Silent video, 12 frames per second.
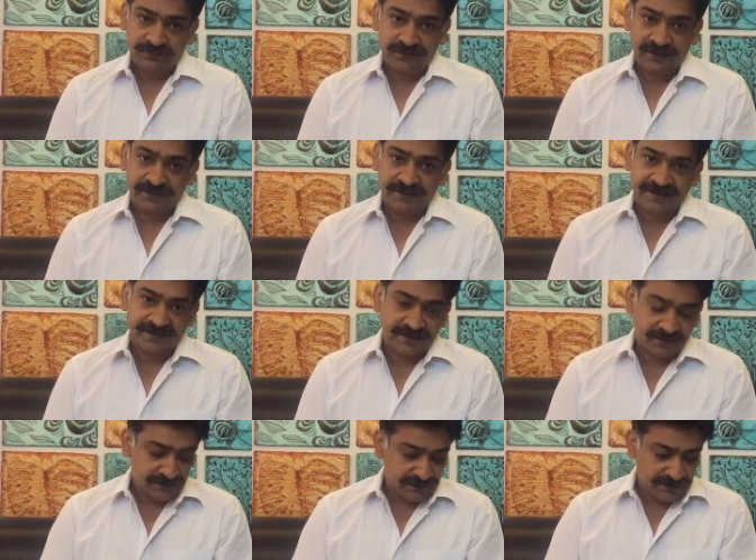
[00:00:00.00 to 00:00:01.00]
they are
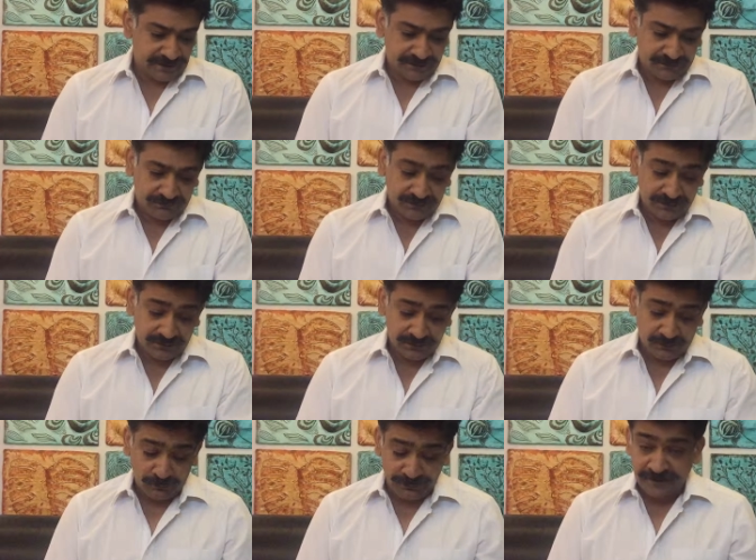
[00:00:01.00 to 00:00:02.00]
detected early with
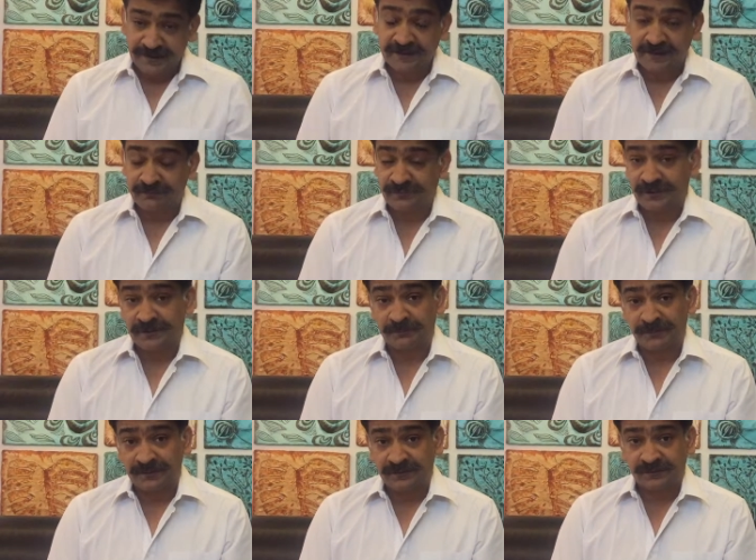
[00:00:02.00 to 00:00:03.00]
alternative
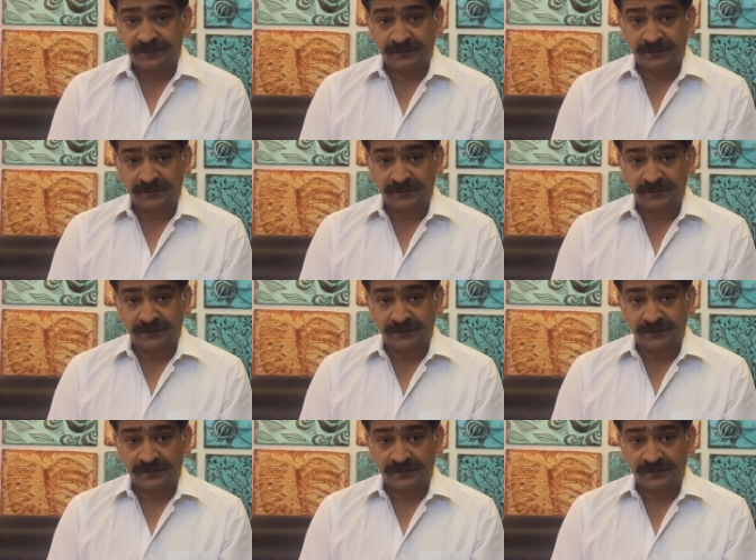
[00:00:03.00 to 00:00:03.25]
therapies